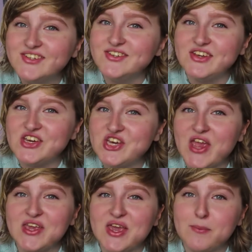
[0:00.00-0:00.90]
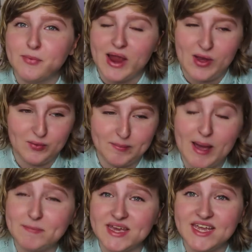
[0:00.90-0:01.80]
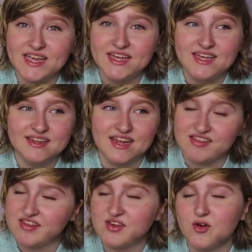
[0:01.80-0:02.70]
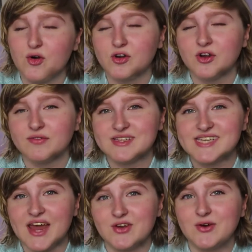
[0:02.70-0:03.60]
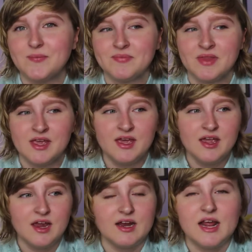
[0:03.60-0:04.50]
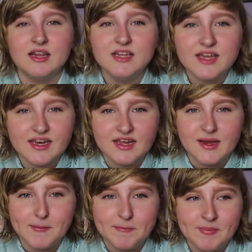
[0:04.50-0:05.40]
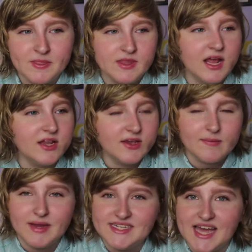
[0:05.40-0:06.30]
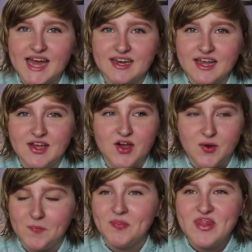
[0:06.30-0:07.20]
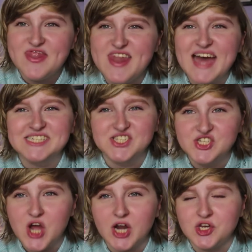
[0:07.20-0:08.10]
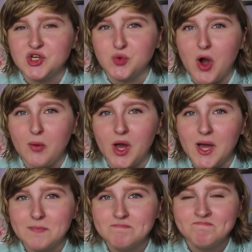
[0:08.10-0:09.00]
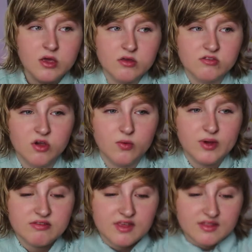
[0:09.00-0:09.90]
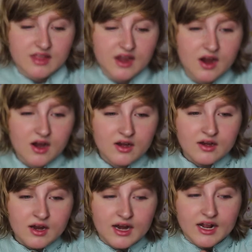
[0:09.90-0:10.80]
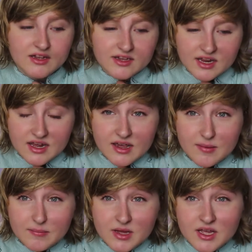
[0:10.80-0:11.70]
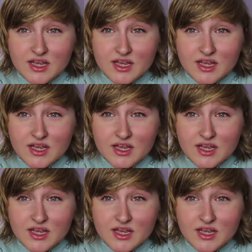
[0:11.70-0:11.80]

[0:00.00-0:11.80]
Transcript: to the shaking brown puppy that's in the corner of its kennel. And I look at him, and I look at my dad, and I go, that's not a chihuahua. So we sit there, and I look at him,